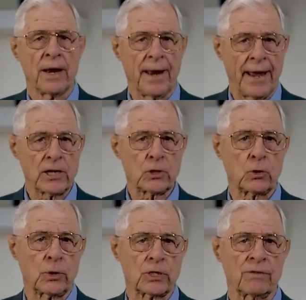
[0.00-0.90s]

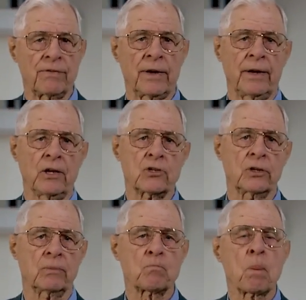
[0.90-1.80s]
National Christian
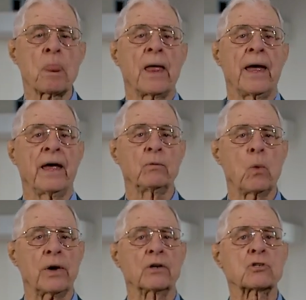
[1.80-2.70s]
Foundation, and
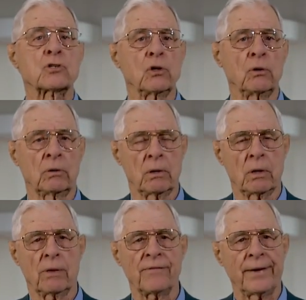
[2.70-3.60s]
Waterstone
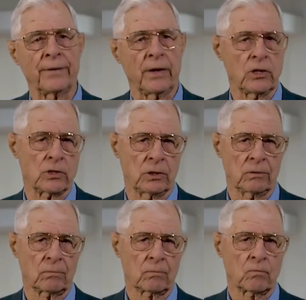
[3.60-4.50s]

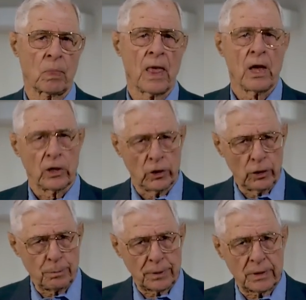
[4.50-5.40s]
Foundation.
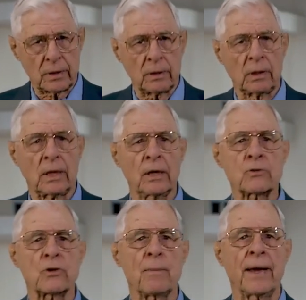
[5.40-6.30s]
Your particular
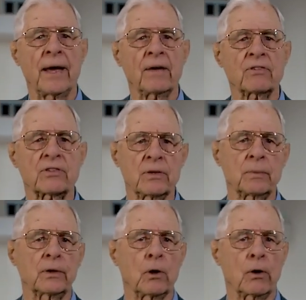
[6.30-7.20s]
country may have
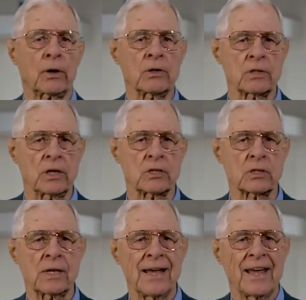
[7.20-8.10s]
similar
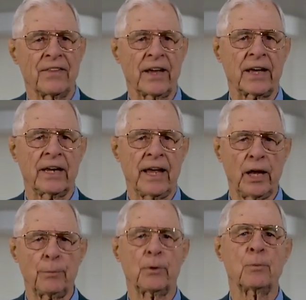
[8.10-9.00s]
organizations that can
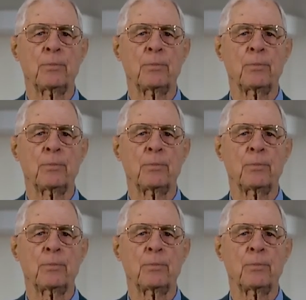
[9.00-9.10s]
help your